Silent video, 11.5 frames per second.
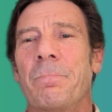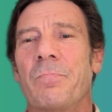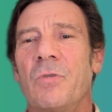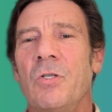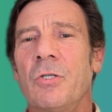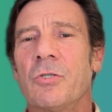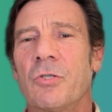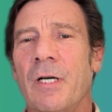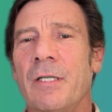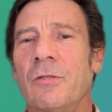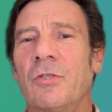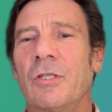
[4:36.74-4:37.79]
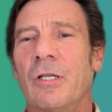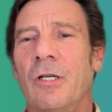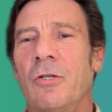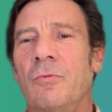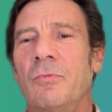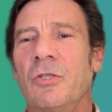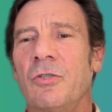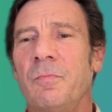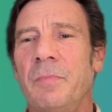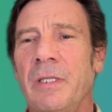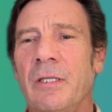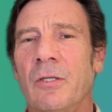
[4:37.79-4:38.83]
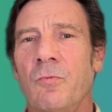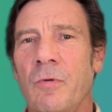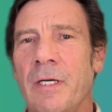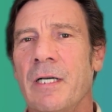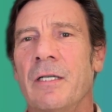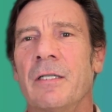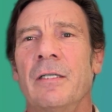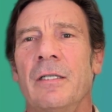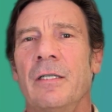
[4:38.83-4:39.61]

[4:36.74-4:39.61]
You can try those at home. Just be aware